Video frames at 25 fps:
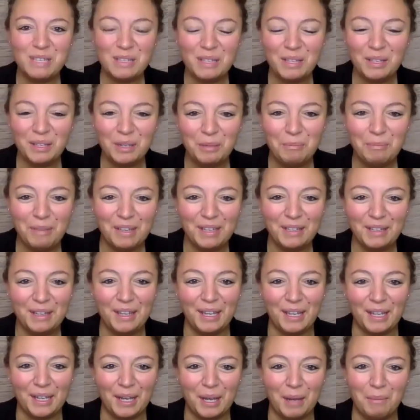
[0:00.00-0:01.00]
little bit
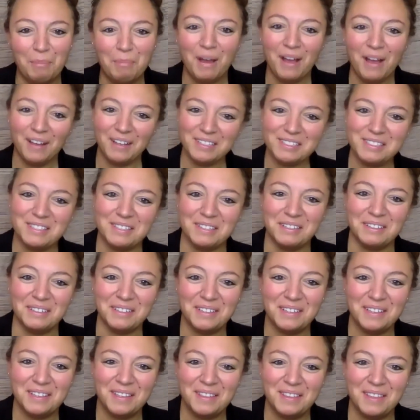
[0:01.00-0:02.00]
like a
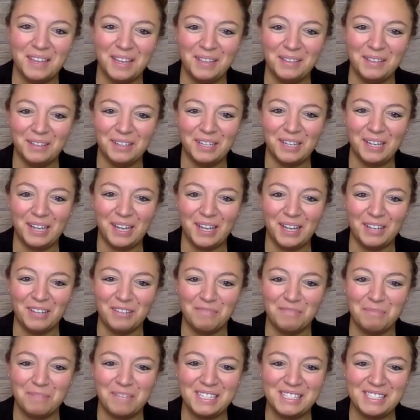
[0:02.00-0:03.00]
puzzle that you can kind of
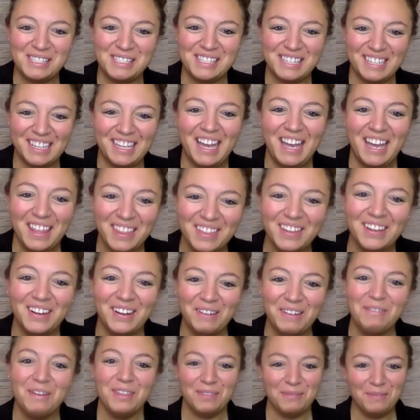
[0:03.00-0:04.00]
piece
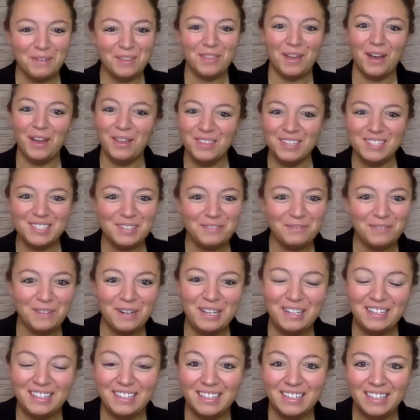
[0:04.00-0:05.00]
together with all the
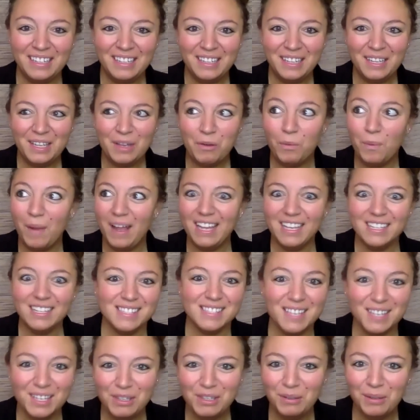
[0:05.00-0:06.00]
different
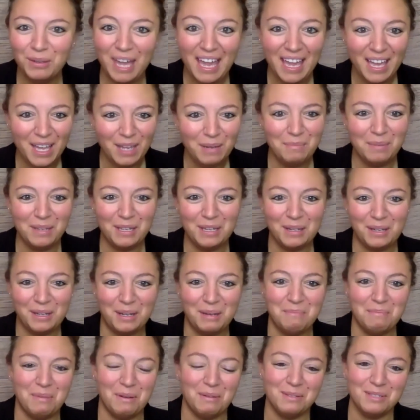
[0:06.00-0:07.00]
ways that you can be a
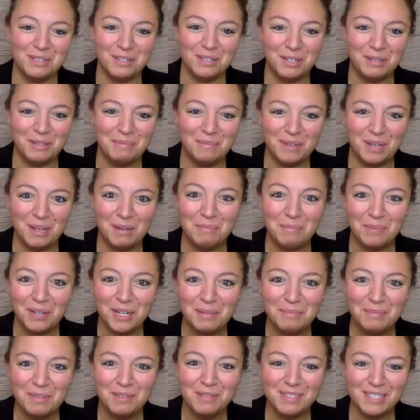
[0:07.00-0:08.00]
composer and
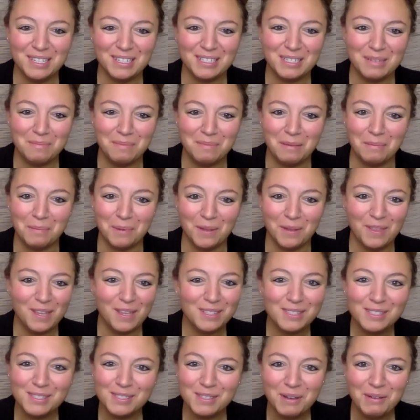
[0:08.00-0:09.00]
bring music to people.
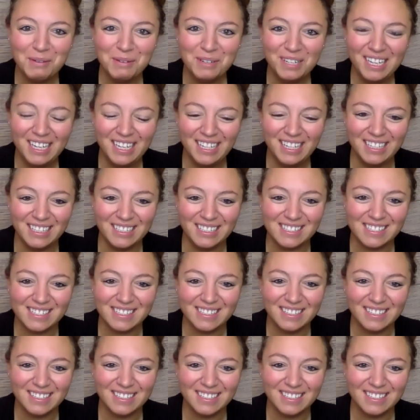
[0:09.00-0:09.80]
That's so neat.